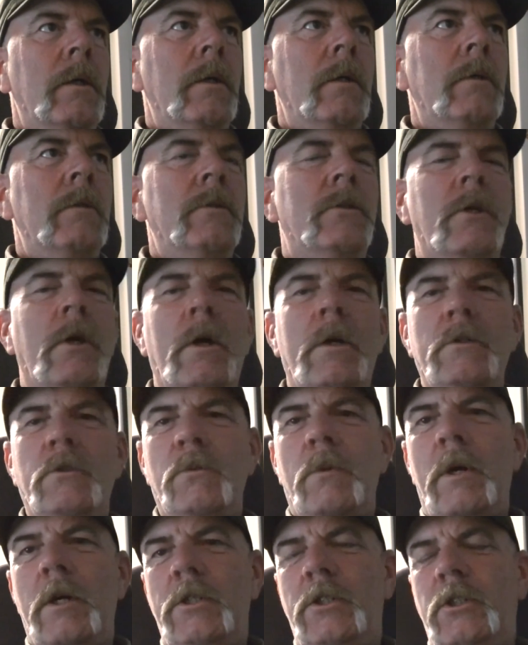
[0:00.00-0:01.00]
So I was
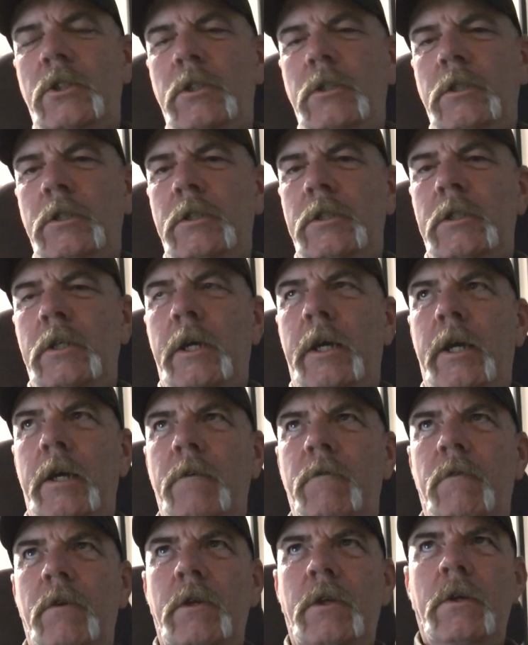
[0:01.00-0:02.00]
watching a
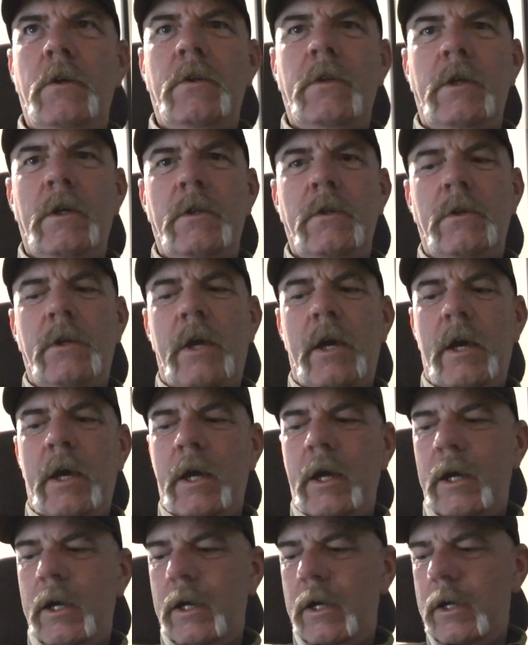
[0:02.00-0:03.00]
video the other
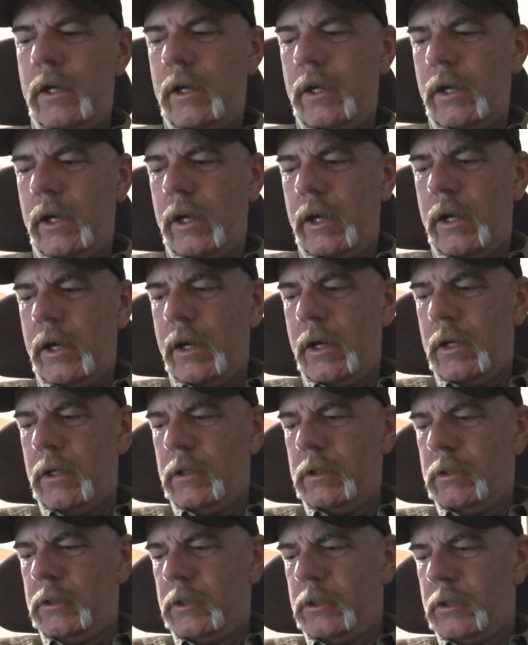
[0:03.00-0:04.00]
day,
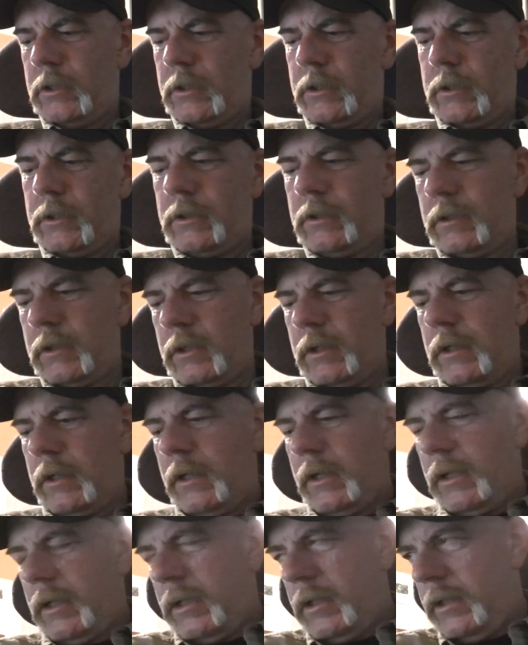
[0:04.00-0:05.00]
and
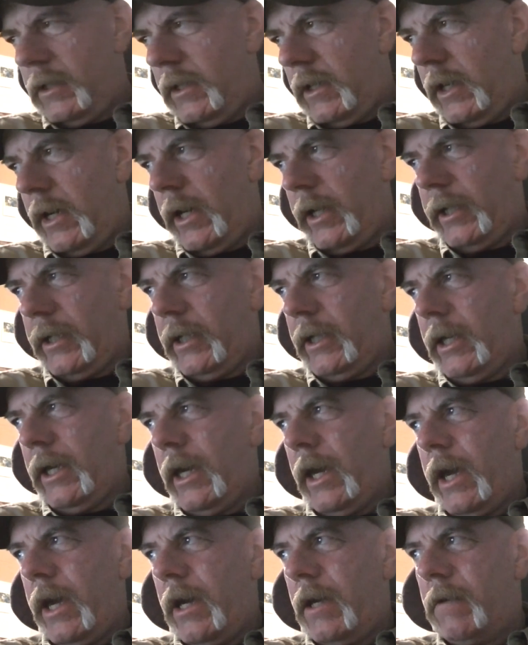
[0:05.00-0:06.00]
I
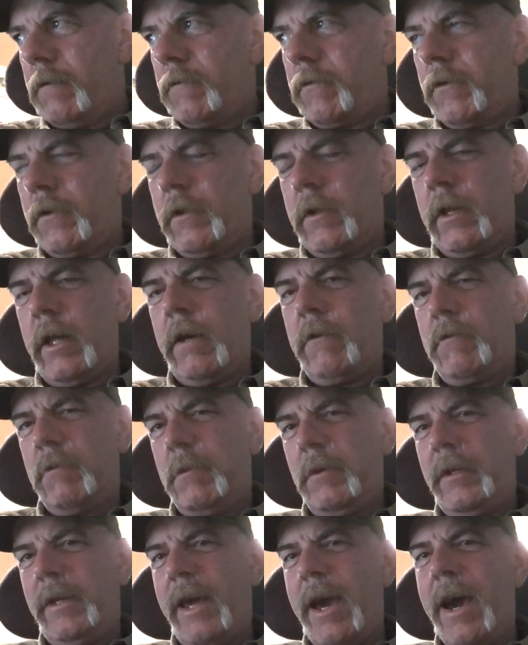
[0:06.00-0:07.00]
can't for the life of
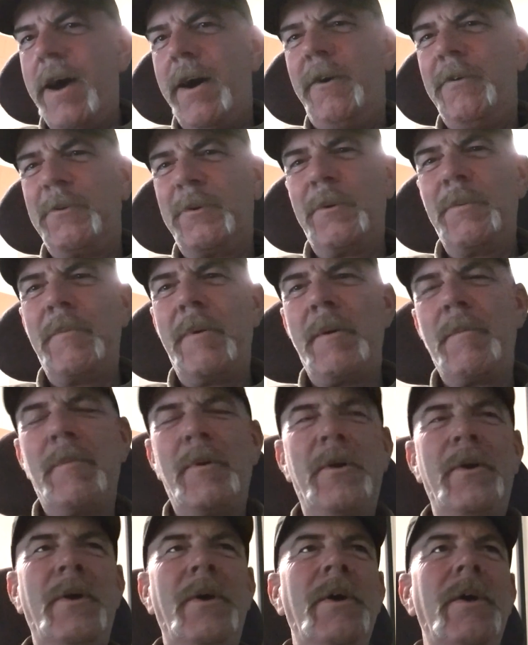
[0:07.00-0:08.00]
me now
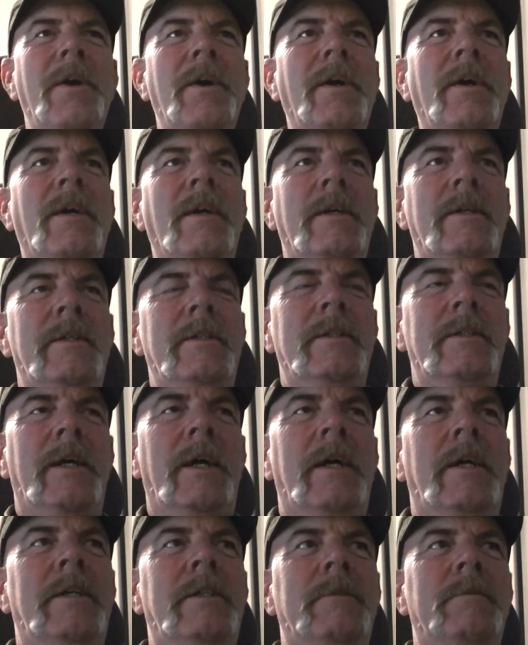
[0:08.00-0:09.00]
remember
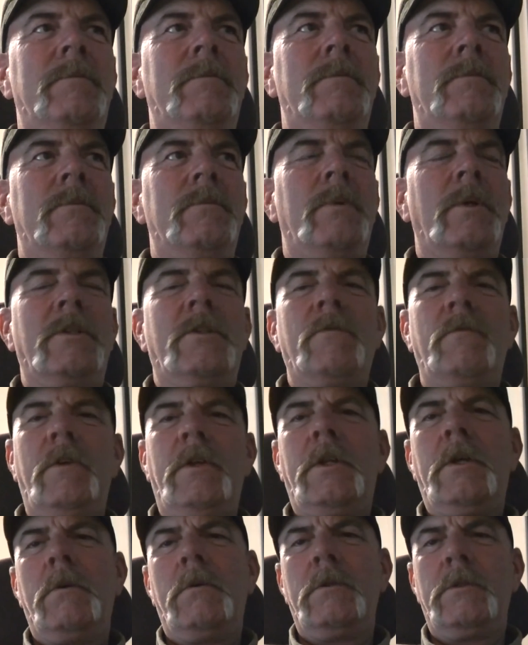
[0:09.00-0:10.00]
uh, what the
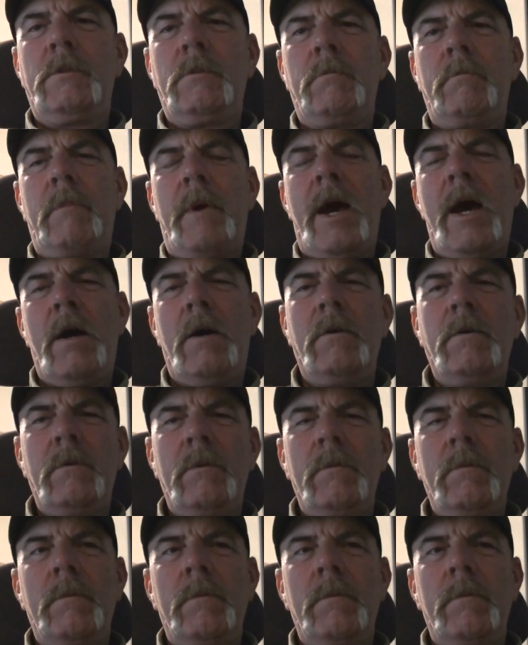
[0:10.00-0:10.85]
video was about.